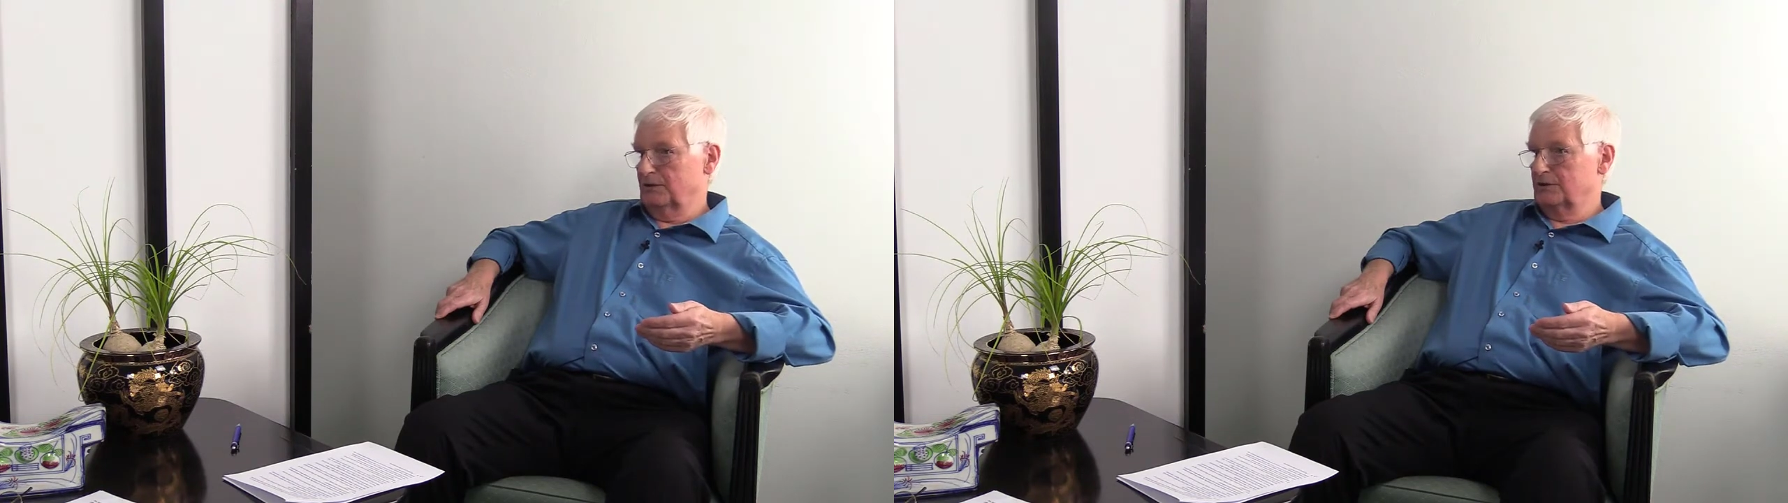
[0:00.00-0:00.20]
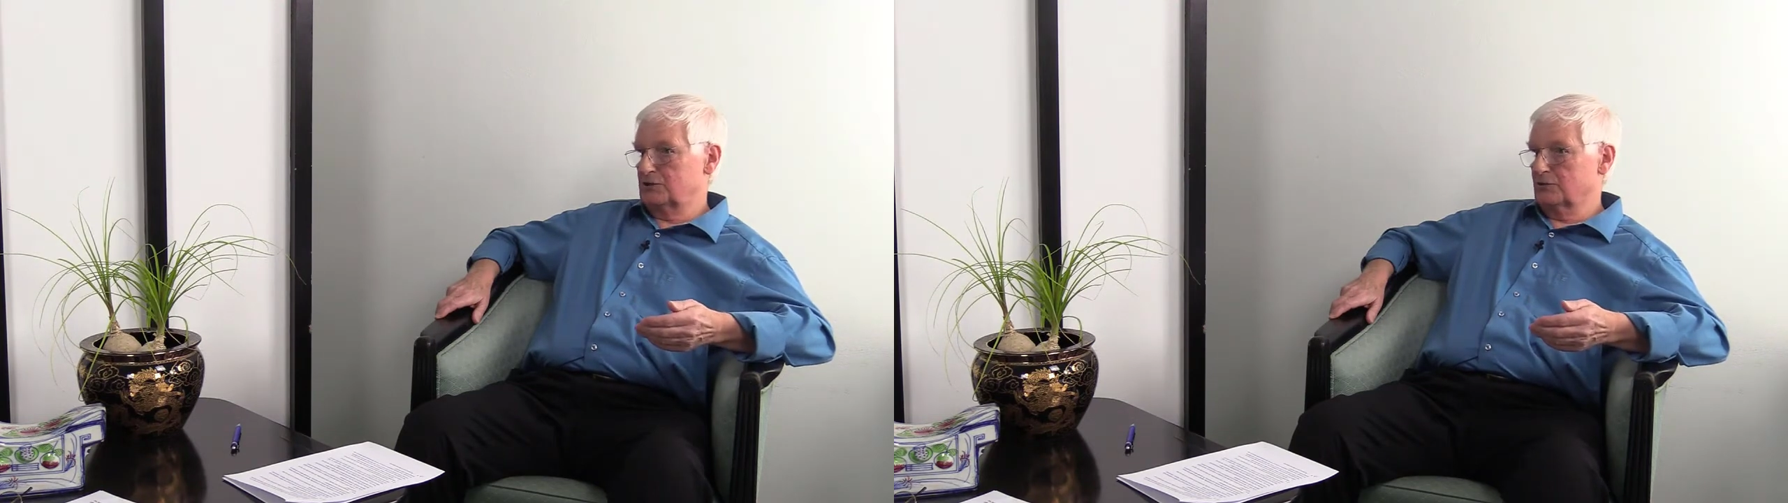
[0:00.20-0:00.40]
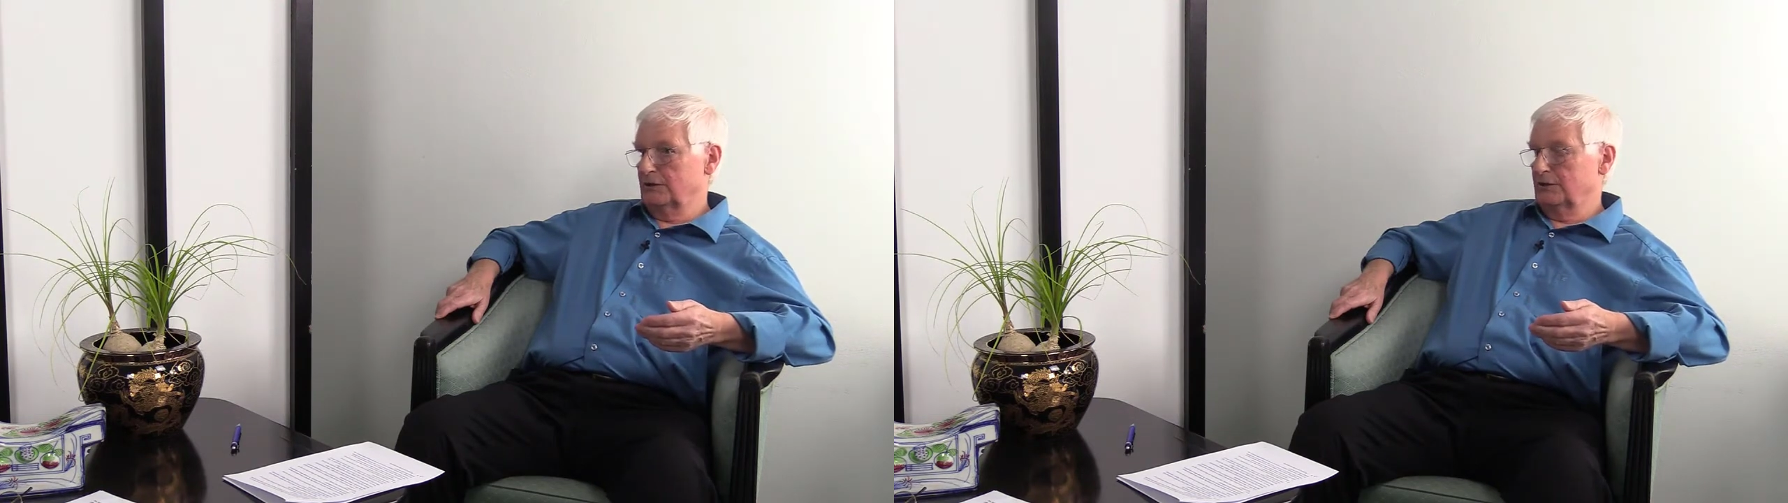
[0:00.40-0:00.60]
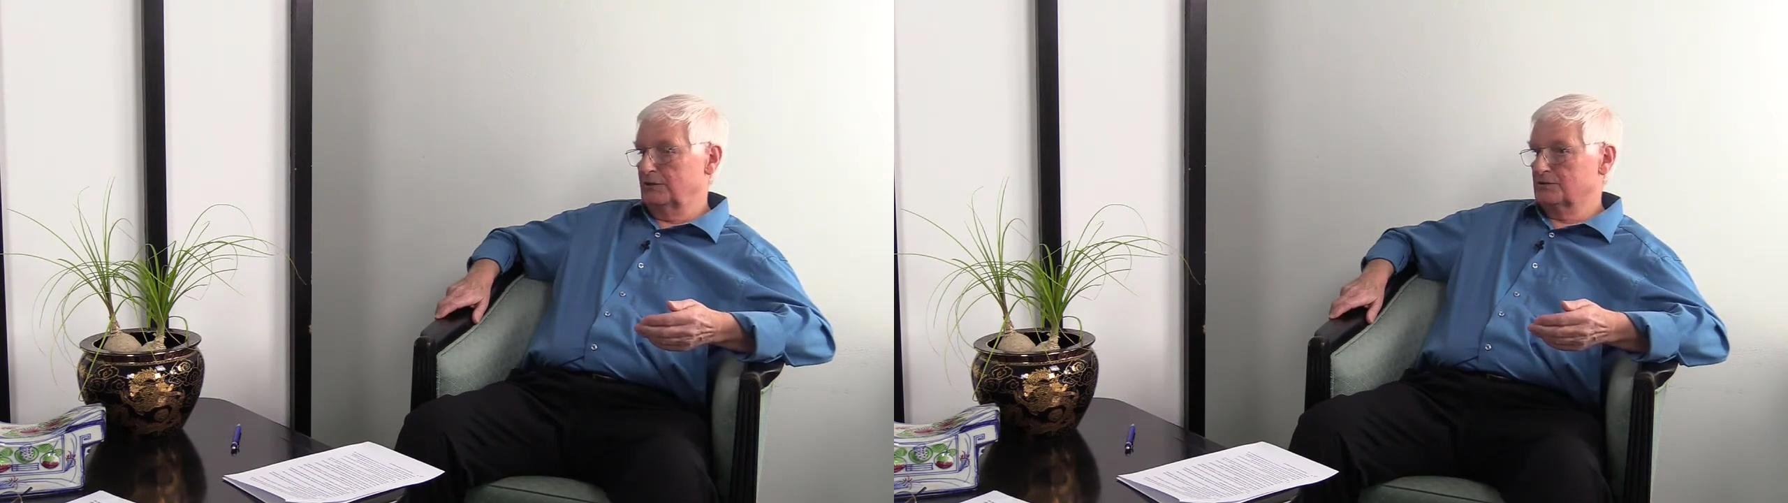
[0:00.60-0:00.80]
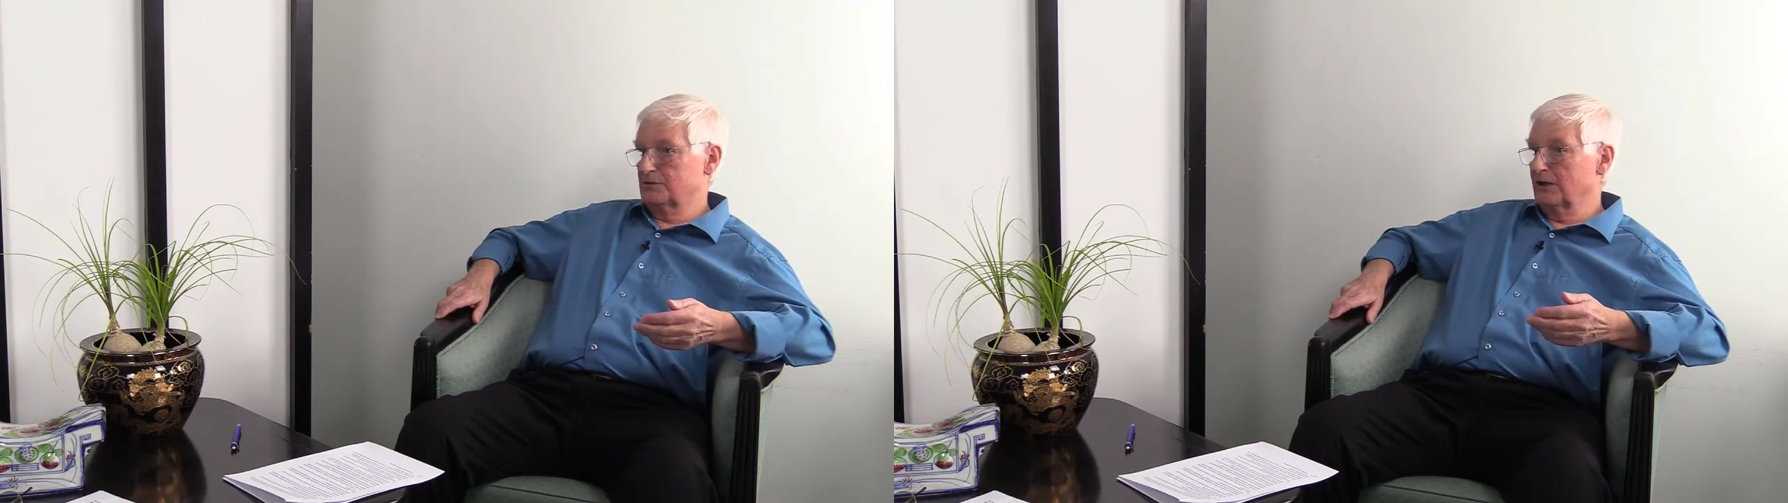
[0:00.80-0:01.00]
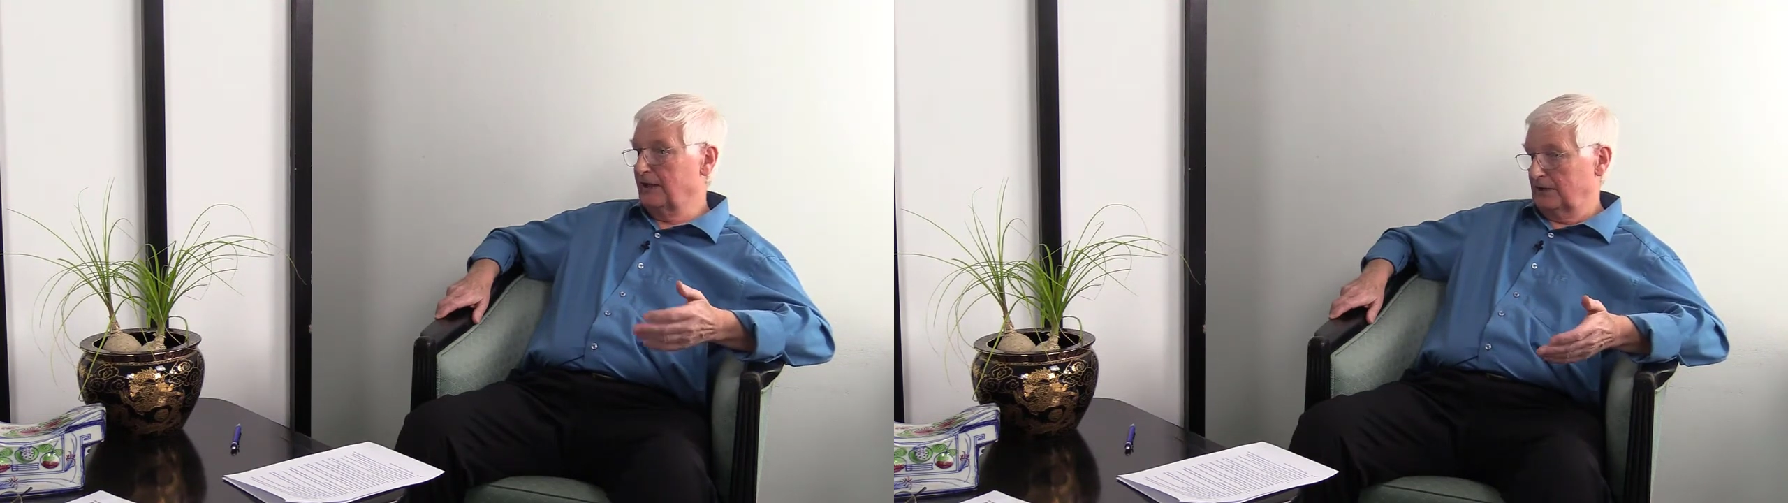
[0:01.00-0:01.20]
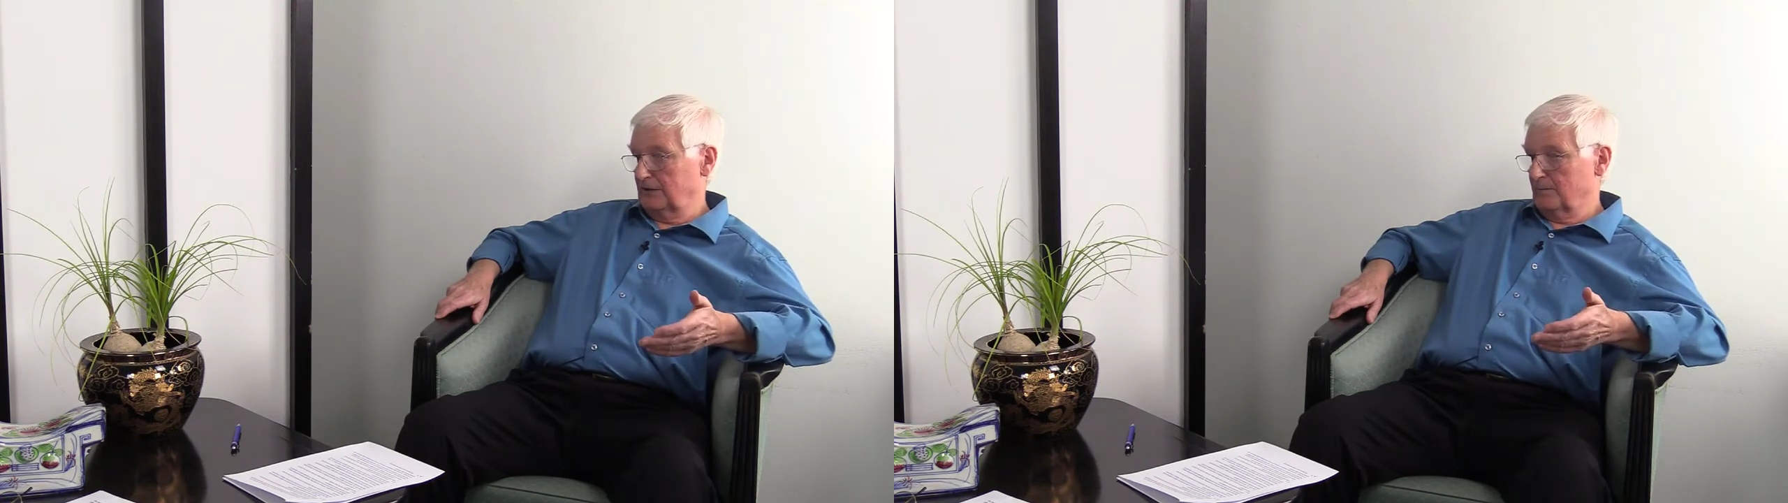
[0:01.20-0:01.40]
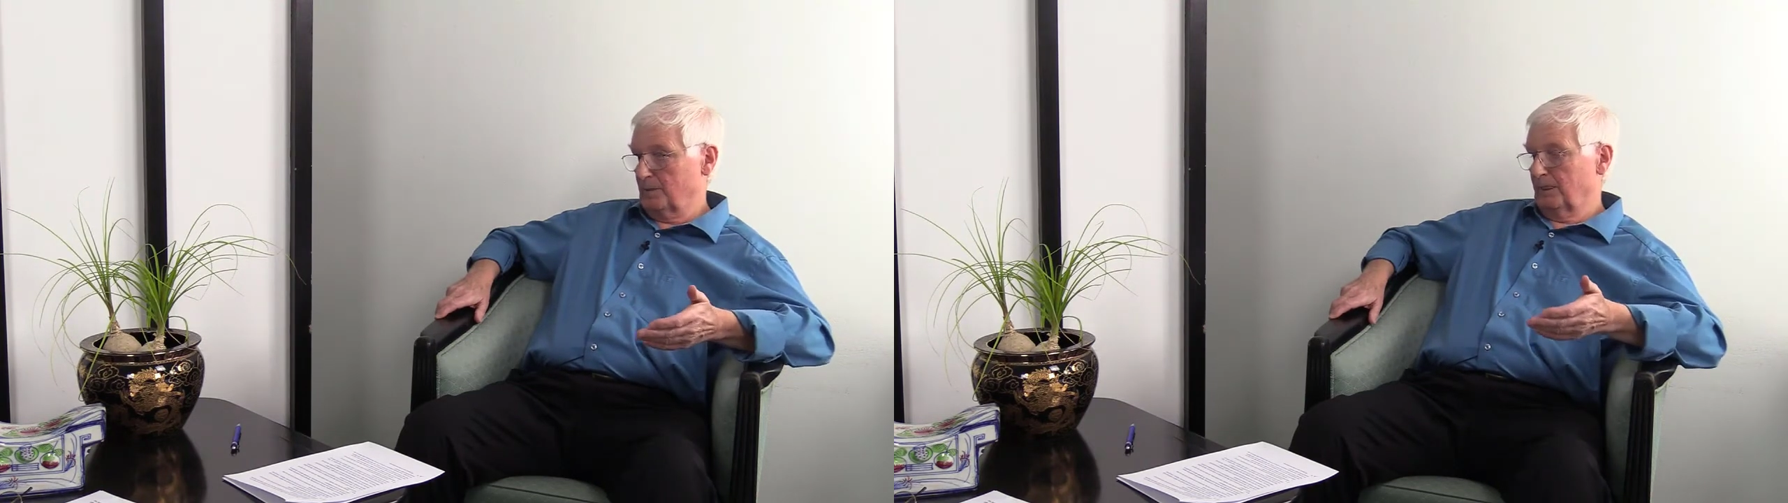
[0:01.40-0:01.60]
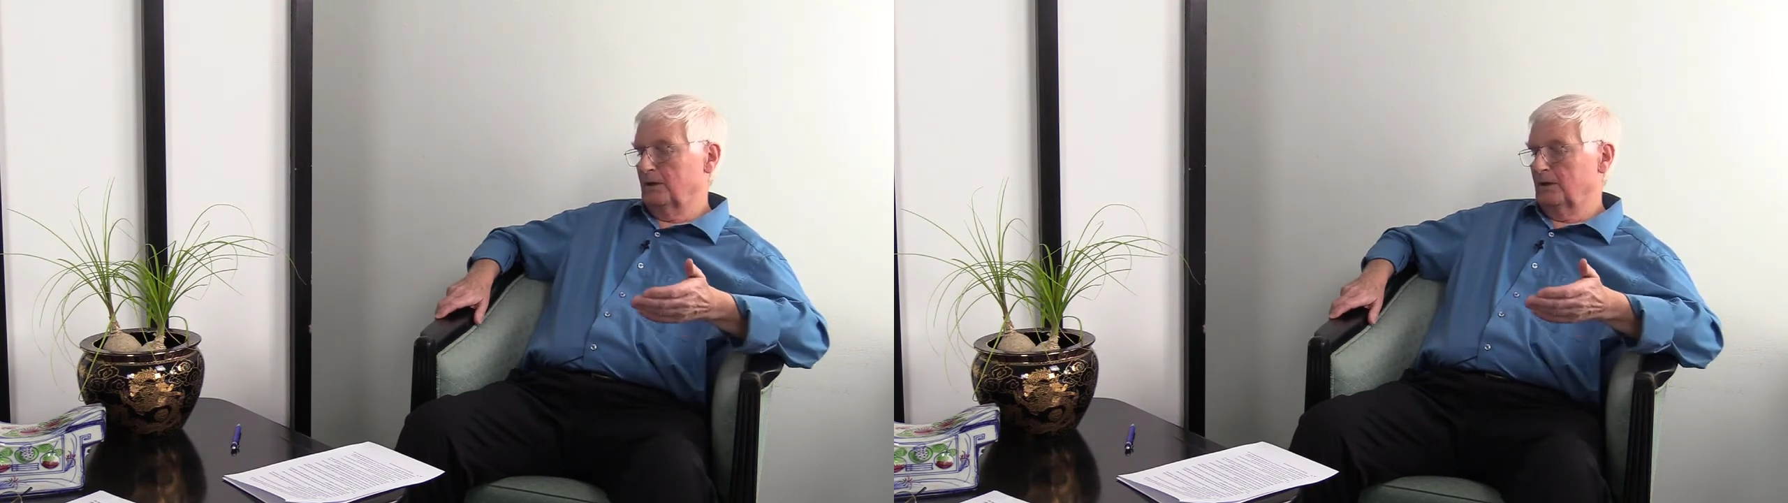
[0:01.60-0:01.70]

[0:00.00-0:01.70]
any trainings then